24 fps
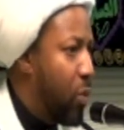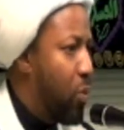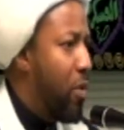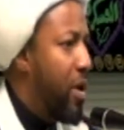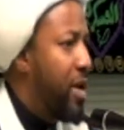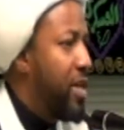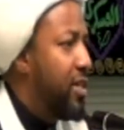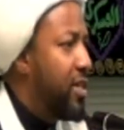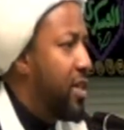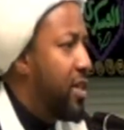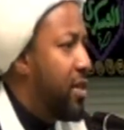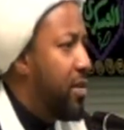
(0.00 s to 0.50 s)

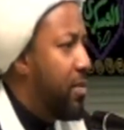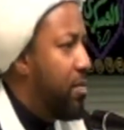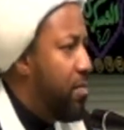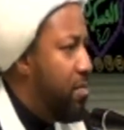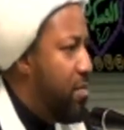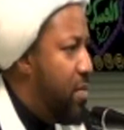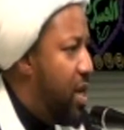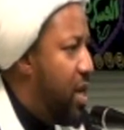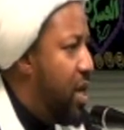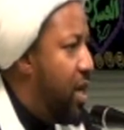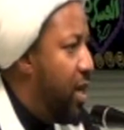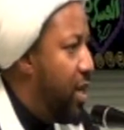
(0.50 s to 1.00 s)
That what does
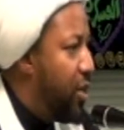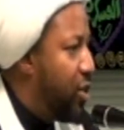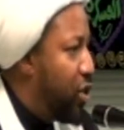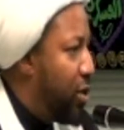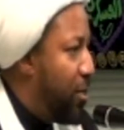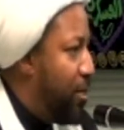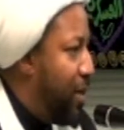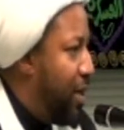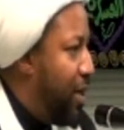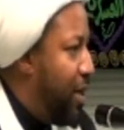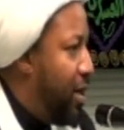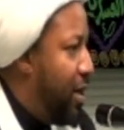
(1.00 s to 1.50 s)
it
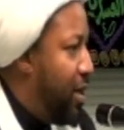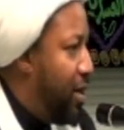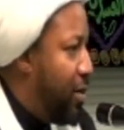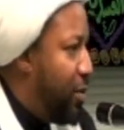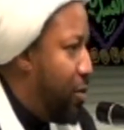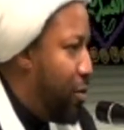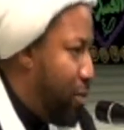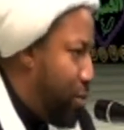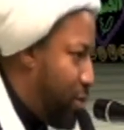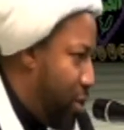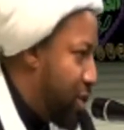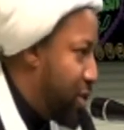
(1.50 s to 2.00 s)
mean to
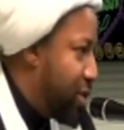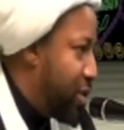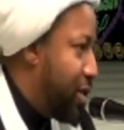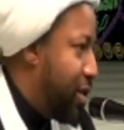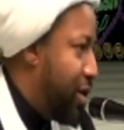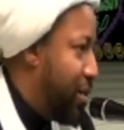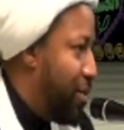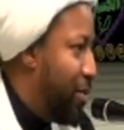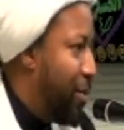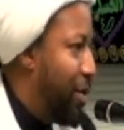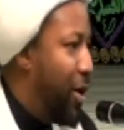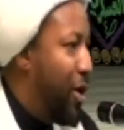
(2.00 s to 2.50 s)
be
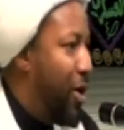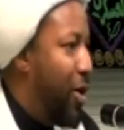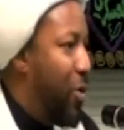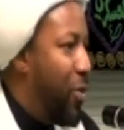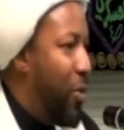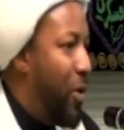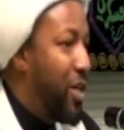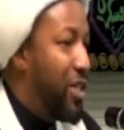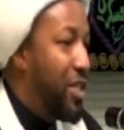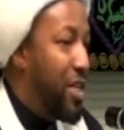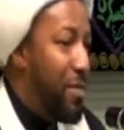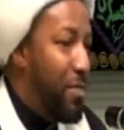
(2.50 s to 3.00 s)
Muslim?
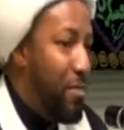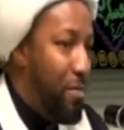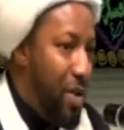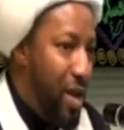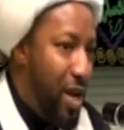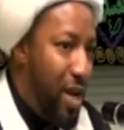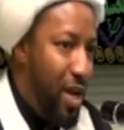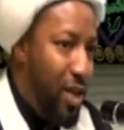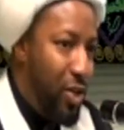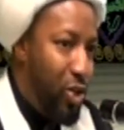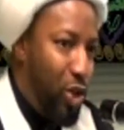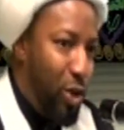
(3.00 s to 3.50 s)
What does it
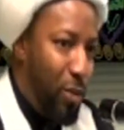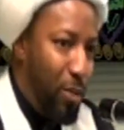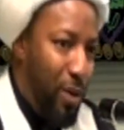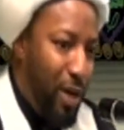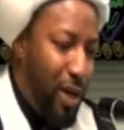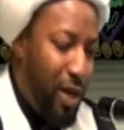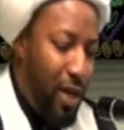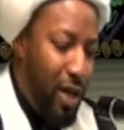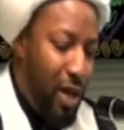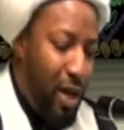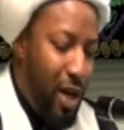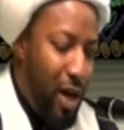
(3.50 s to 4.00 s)
mean to
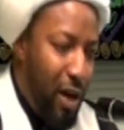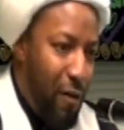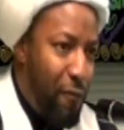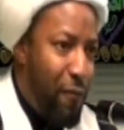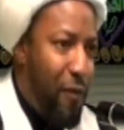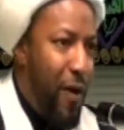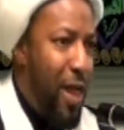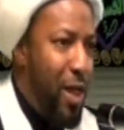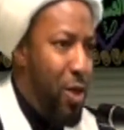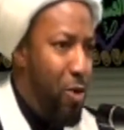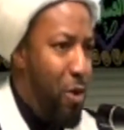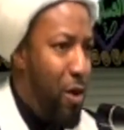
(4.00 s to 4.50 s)
be a
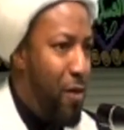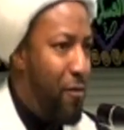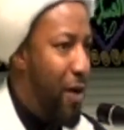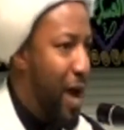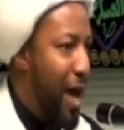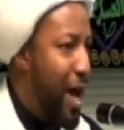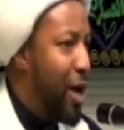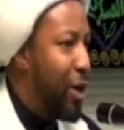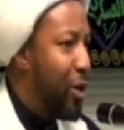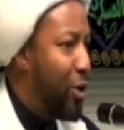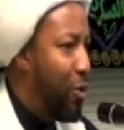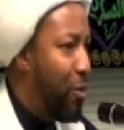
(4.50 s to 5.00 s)
follower
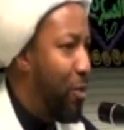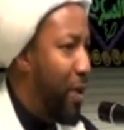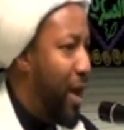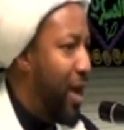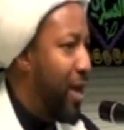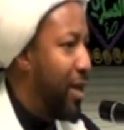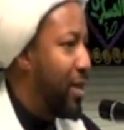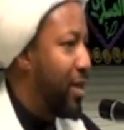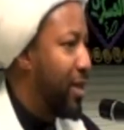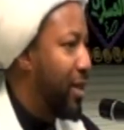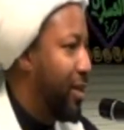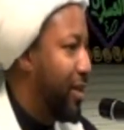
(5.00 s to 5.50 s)
of Ahlul
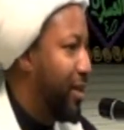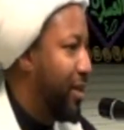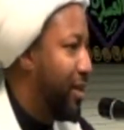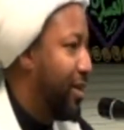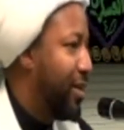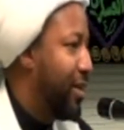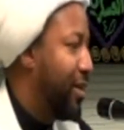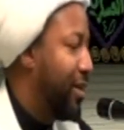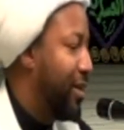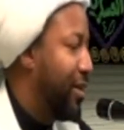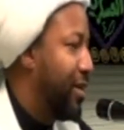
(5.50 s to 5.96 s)
Bayt?